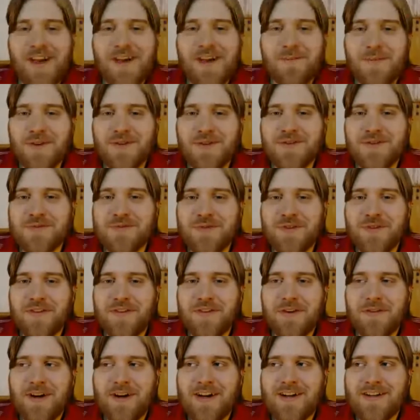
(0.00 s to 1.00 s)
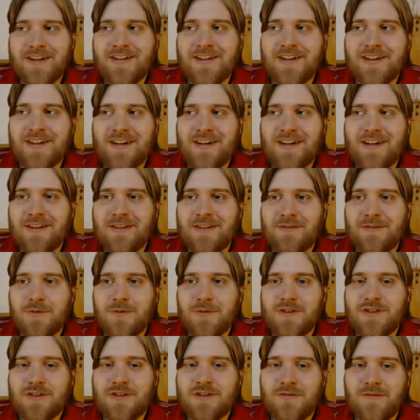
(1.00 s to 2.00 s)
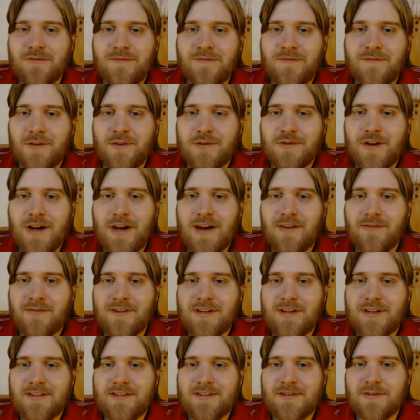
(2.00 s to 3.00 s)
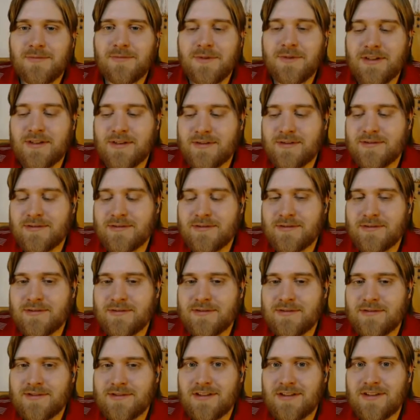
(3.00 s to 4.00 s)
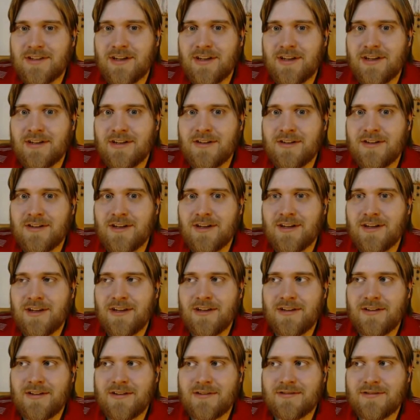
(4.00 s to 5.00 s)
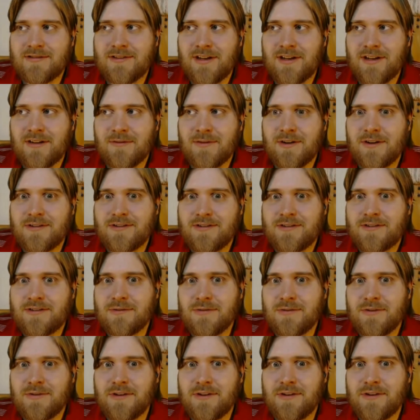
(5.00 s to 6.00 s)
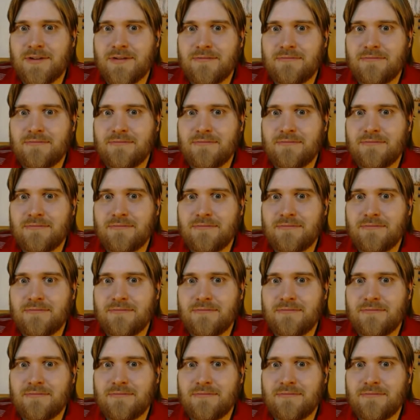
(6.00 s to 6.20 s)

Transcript: build your movie around what your future advertising will be. Sounds like a good idea, not around a story.